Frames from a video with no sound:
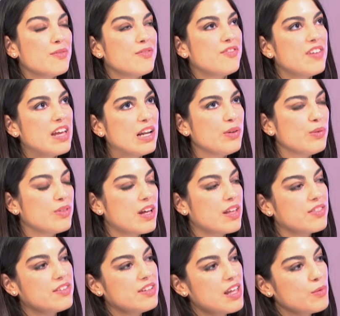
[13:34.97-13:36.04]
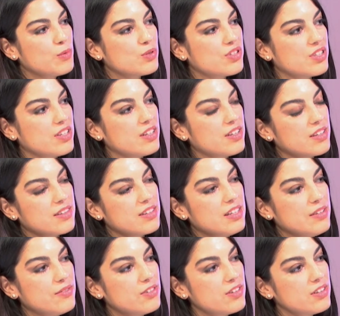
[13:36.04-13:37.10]
value that LifeWatch ERIC can
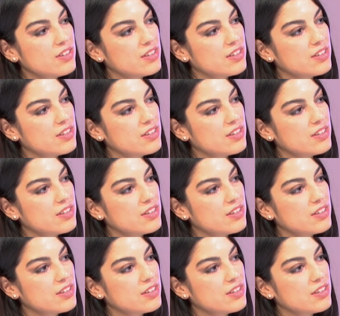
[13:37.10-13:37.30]
deliver?